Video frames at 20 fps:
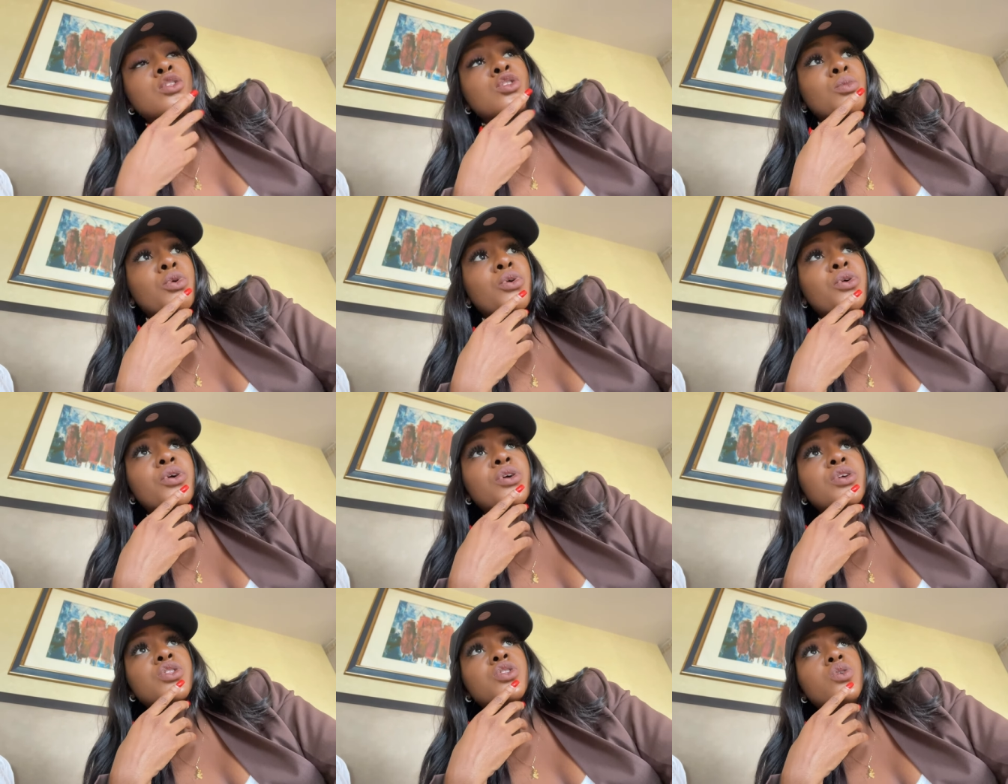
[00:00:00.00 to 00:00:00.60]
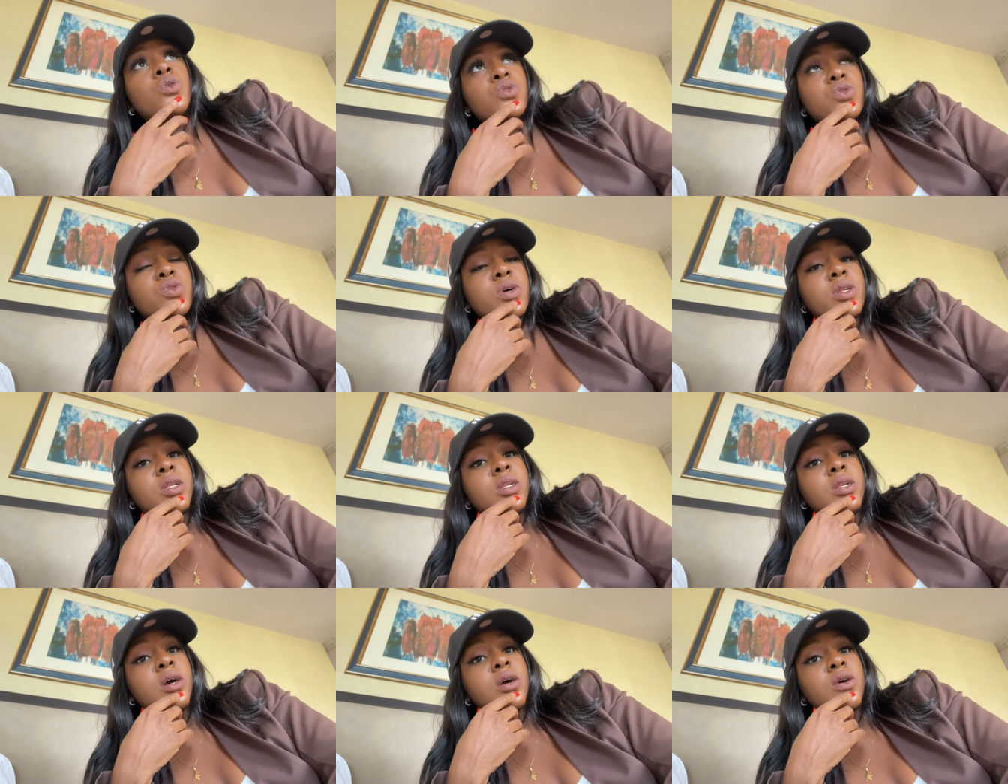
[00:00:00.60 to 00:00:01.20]
Tomorrow is also
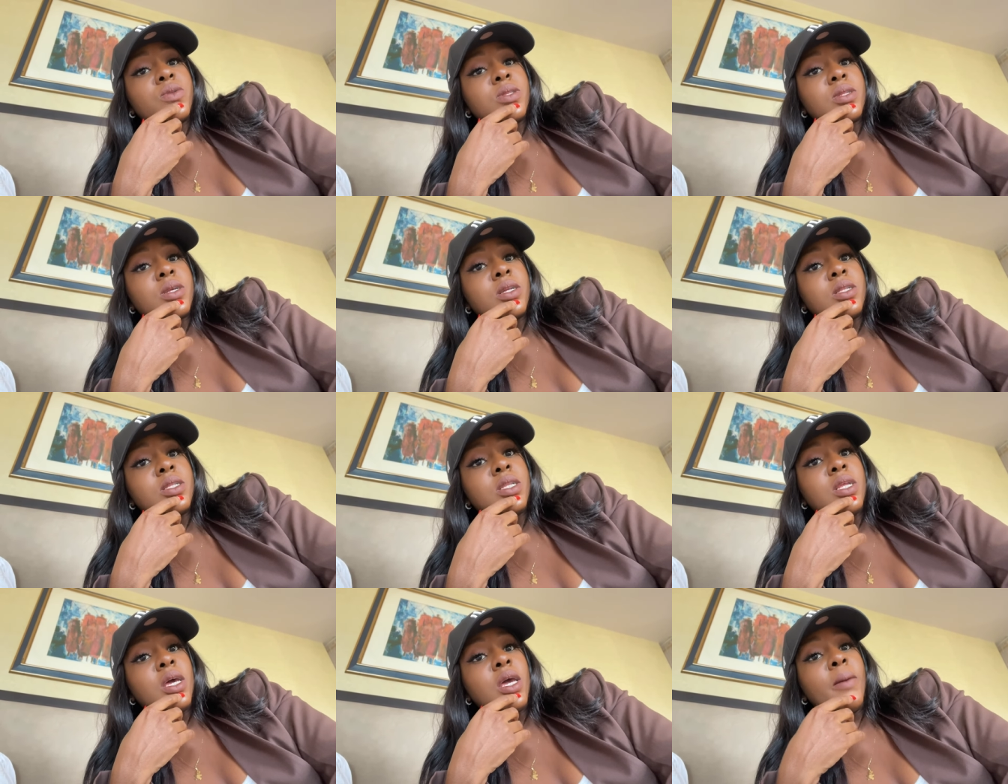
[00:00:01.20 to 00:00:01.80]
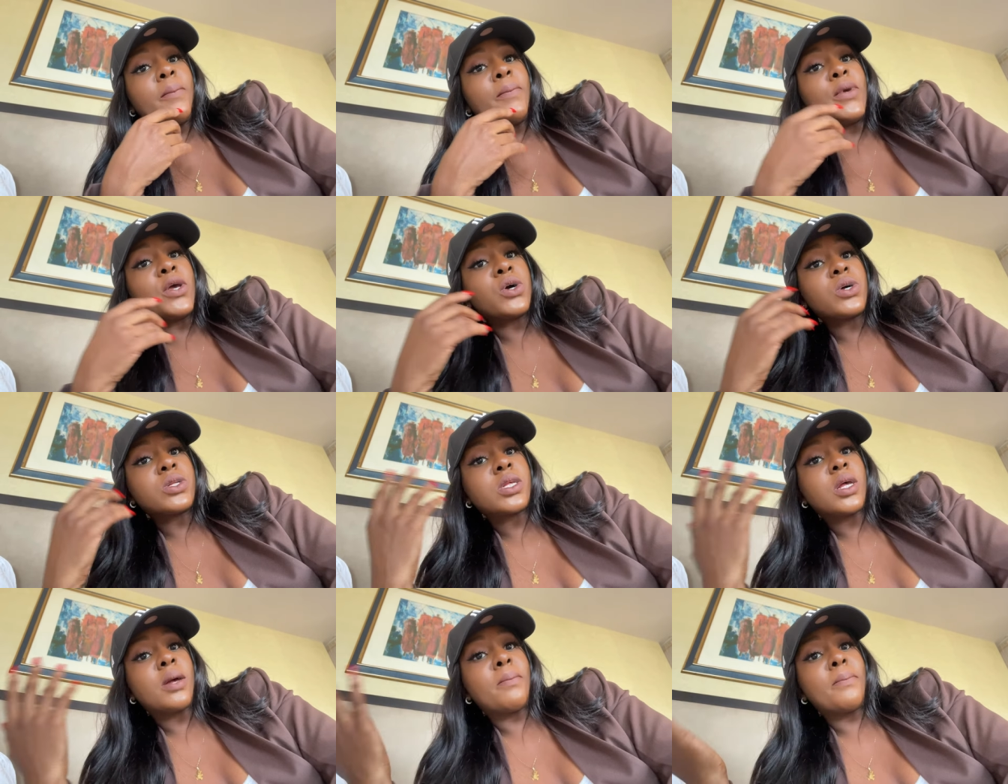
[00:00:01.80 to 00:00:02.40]
another content day
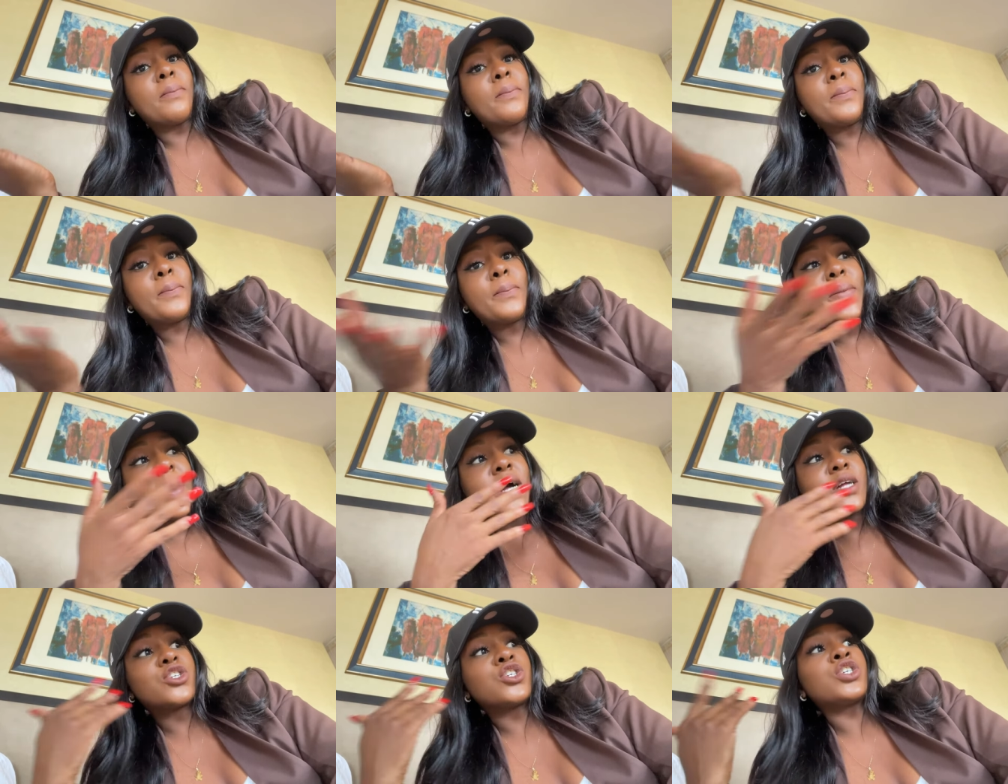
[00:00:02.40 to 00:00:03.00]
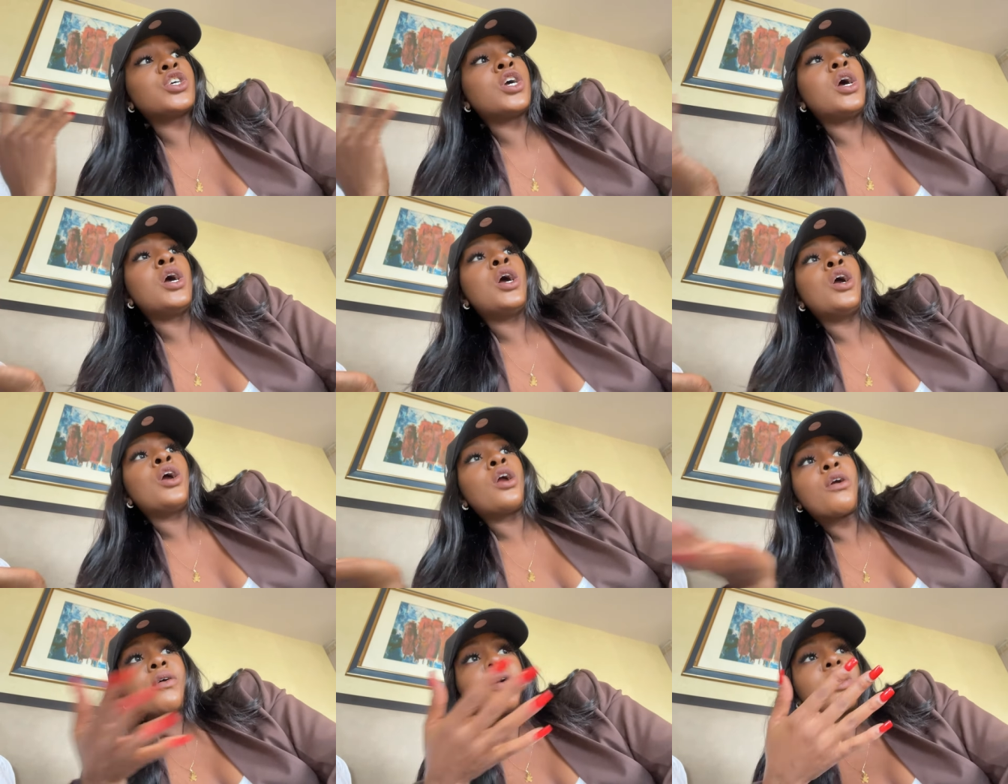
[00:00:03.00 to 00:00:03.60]
because I'm batch
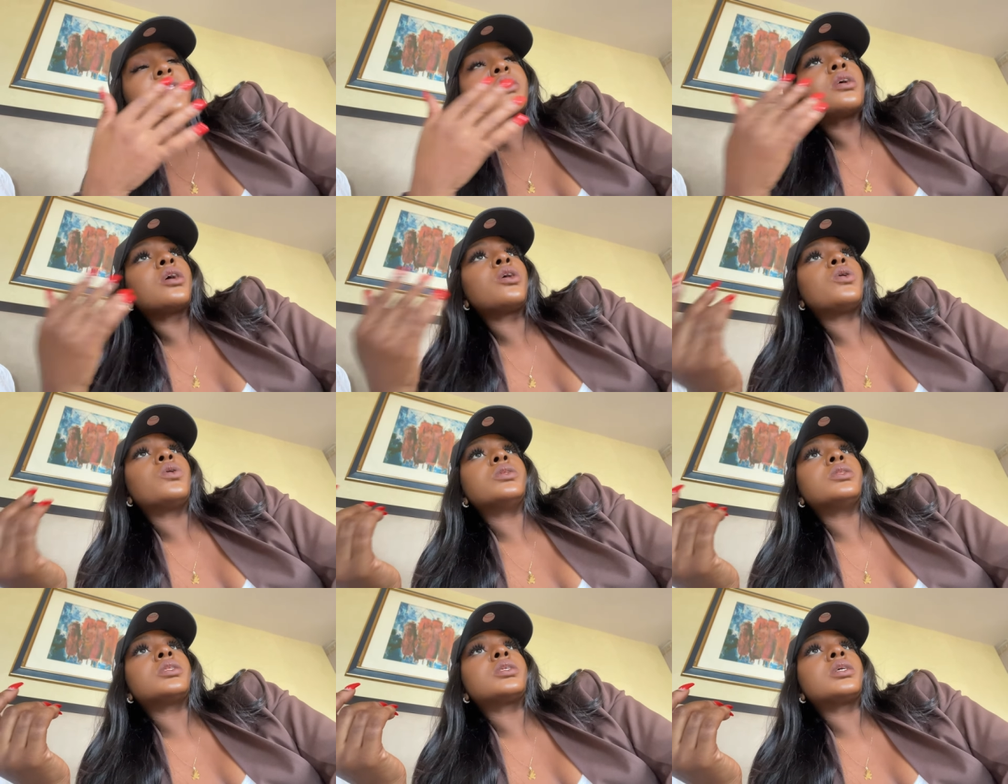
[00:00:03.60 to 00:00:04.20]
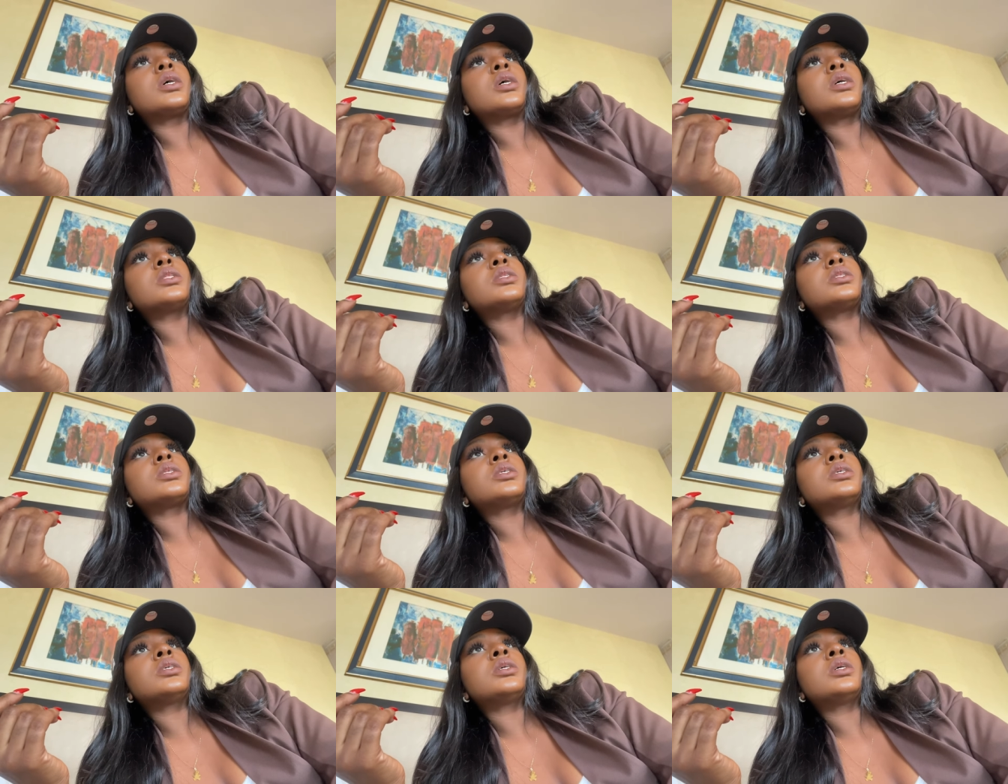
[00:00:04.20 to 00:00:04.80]
creating
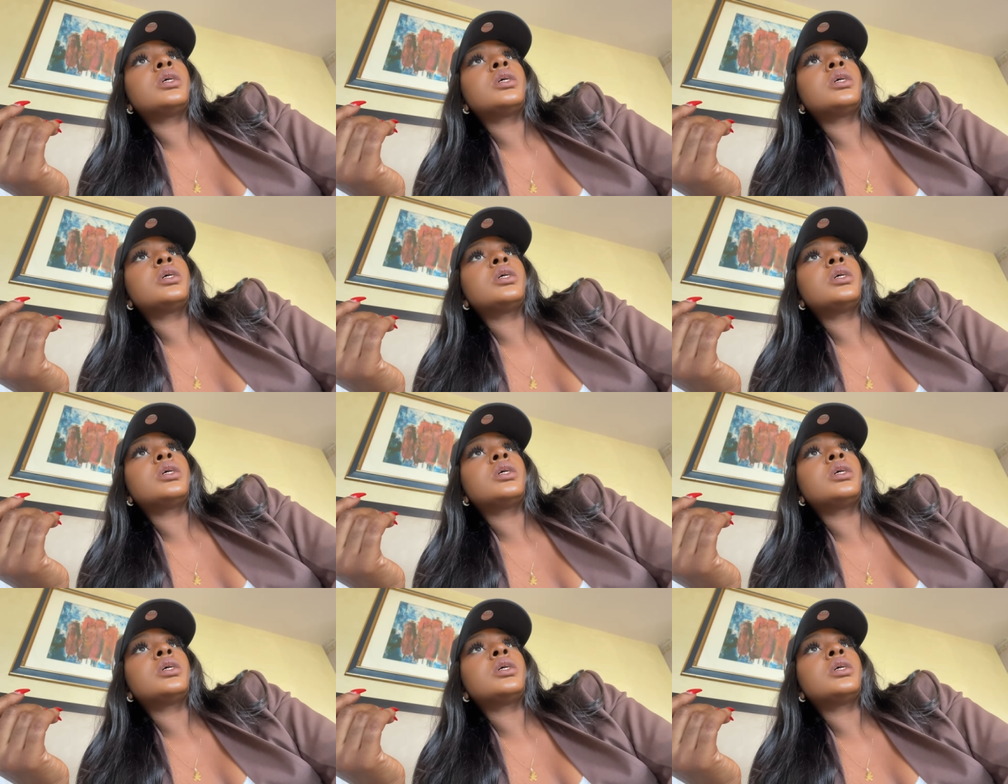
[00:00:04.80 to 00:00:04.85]
content.